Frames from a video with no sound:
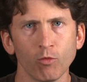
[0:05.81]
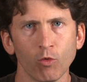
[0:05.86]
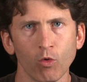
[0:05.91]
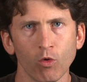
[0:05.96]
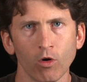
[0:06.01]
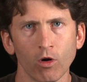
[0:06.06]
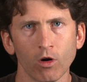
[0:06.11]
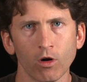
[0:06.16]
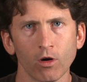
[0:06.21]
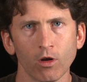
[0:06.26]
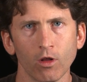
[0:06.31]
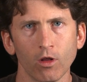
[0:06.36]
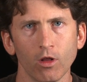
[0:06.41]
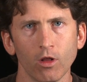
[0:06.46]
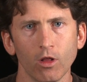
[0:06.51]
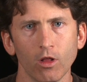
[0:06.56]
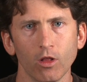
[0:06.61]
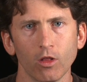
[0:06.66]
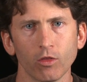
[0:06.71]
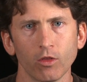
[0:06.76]
more
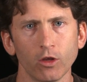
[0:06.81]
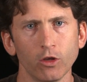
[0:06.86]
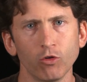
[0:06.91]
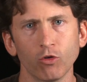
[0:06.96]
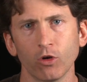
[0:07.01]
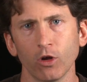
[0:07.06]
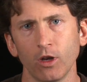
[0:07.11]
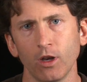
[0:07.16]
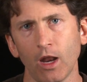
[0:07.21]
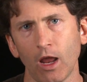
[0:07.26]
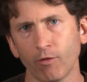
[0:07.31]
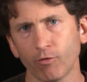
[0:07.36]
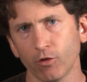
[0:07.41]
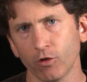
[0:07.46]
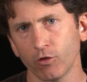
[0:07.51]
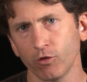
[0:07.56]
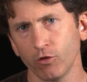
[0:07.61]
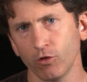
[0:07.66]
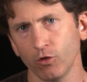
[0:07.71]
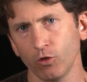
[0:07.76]
that you could
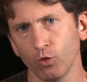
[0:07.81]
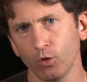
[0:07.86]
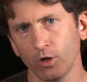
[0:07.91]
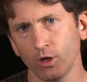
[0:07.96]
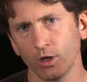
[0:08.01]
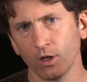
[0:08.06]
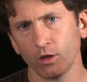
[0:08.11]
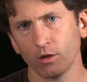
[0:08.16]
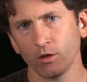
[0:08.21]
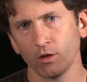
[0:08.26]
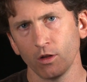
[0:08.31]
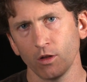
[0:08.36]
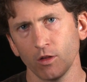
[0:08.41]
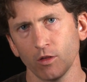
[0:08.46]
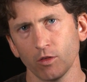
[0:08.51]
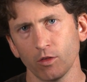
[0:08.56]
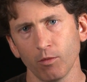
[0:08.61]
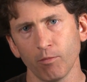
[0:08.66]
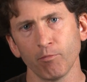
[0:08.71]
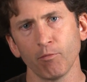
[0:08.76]
never do in
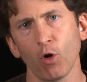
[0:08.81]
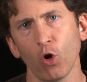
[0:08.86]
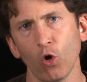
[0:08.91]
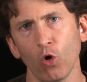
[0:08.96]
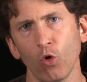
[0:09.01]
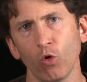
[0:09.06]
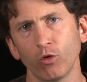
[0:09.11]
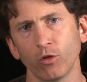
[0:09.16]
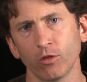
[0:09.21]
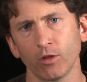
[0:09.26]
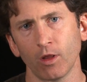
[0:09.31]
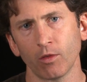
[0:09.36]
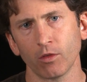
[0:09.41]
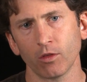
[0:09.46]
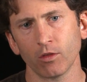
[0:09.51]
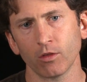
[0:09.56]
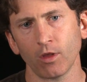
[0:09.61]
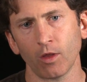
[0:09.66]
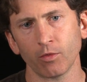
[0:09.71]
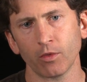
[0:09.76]
the mode
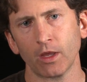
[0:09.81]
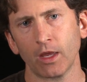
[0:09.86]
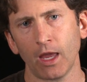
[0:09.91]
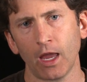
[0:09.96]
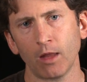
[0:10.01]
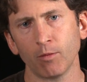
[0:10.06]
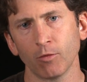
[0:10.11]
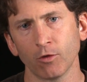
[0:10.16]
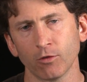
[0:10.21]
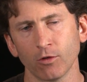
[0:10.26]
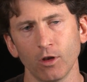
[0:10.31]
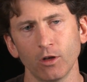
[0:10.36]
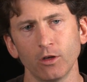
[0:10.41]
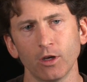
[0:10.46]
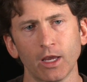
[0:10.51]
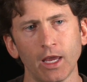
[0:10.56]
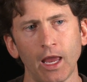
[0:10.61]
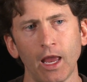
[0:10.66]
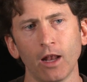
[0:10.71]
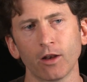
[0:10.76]
that, that the game is in.
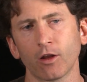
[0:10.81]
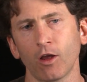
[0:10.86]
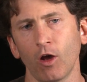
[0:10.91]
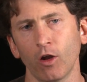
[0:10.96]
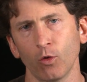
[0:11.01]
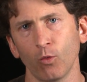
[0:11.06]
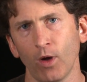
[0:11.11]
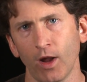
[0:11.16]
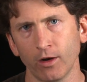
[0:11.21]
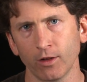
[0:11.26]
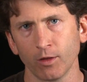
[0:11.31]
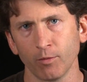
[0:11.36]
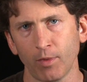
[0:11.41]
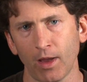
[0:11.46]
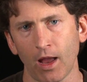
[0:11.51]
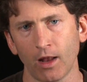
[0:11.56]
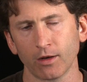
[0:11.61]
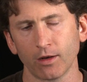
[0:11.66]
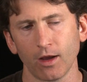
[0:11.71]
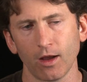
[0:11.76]
You can't cut away to the
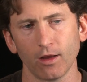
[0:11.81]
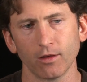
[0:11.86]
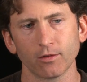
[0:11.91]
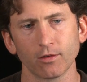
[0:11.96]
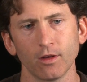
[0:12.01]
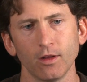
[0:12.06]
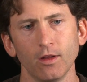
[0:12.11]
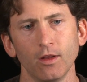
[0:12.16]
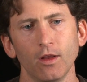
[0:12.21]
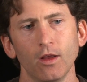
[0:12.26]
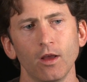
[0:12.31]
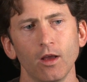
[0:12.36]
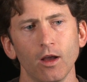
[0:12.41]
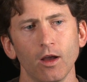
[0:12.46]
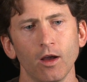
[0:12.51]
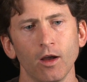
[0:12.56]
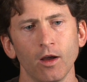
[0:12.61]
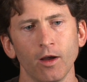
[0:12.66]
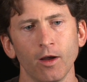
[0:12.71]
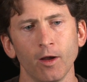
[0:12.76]
bad guys.
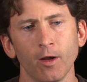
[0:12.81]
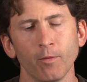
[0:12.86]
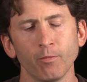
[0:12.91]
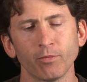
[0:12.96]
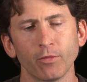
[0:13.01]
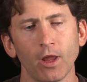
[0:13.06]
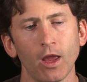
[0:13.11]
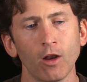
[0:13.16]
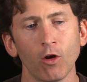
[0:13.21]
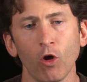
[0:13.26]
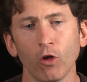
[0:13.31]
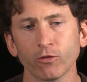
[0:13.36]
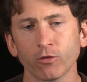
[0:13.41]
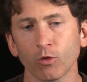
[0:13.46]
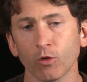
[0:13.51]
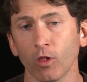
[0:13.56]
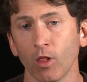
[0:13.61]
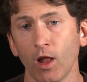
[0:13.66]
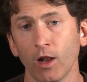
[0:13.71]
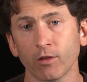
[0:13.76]
Um, and
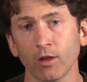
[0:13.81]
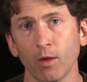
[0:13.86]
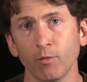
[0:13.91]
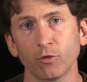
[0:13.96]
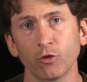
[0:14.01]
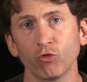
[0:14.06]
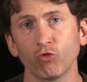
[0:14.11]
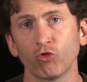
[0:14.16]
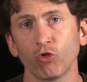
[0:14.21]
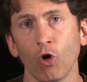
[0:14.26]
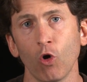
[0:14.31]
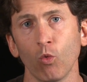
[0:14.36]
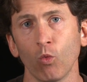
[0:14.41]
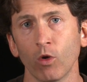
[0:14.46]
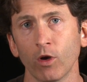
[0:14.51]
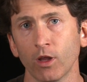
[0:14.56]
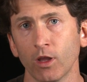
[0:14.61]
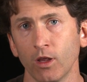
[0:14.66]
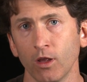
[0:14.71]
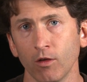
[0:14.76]
also, a lot of times you don't
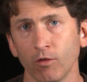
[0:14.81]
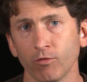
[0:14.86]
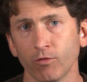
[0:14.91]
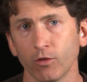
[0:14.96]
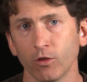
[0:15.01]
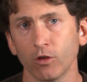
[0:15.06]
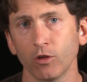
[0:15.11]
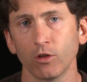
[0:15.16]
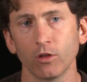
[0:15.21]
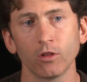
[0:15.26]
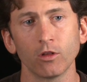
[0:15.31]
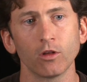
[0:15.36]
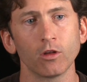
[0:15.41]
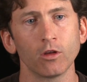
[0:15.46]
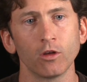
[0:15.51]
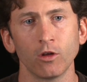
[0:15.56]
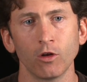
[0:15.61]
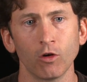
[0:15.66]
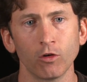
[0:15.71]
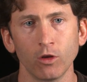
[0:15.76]
want to give,
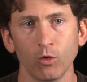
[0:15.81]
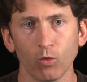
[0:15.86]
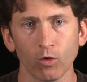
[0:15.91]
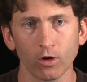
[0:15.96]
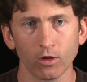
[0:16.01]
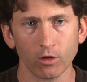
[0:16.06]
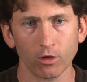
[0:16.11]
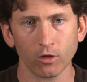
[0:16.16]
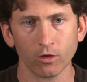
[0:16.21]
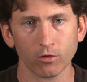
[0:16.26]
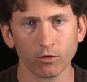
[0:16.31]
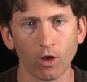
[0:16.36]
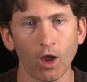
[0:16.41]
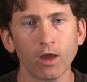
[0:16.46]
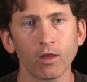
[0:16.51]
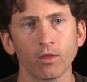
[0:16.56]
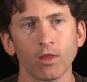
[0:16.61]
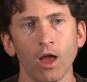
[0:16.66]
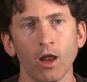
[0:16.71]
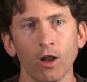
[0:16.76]
you know, you want to
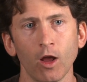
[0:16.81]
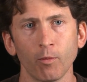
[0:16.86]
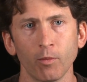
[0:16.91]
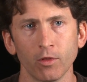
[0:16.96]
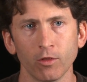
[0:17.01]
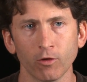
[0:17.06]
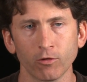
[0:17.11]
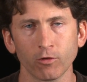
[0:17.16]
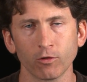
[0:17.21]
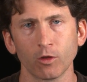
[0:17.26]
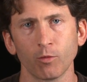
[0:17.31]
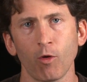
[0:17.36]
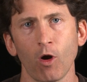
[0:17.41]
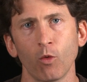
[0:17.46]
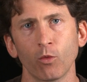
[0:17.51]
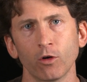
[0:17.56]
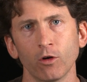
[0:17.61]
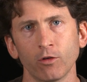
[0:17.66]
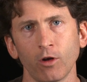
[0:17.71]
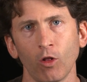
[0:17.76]
tighten that up, and this is the
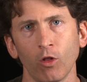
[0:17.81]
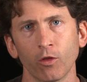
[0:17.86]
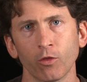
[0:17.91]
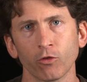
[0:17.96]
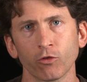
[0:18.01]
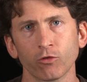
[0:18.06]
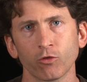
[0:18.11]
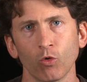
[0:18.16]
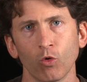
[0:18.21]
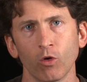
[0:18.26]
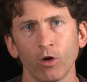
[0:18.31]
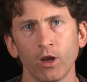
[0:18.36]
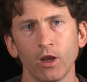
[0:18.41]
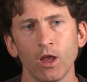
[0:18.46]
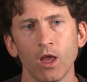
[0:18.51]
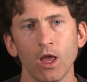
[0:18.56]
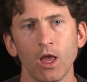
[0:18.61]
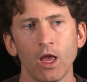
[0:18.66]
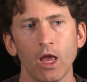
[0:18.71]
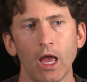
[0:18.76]
part where you're telling the story,
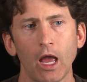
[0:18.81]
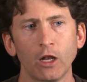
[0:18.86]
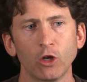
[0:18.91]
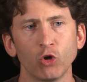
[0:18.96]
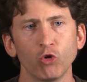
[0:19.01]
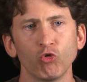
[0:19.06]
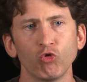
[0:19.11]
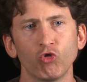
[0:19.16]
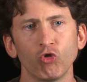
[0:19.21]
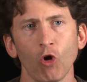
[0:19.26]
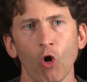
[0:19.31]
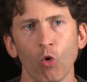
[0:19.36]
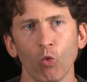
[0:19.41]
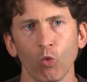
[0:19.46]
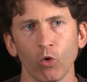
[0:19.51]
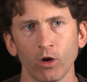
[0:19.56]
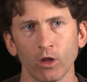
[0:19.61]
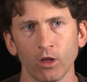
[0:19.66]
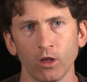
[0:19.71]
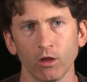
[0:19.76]
and you don't
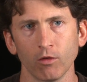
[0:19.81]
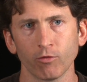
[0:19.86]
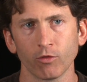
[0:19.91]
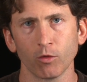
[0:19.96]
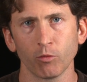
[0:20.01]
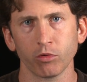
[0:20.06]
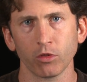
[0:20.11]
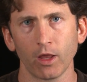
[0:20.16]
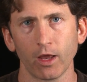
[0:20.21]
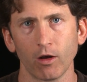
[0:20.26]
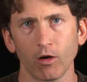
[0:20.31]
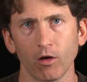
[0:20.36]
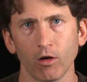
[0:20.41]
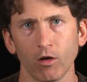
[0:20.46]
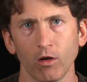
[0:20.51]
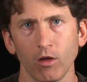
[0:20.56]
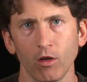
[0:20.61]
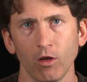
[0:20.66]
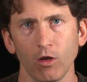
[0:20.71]
want to give the player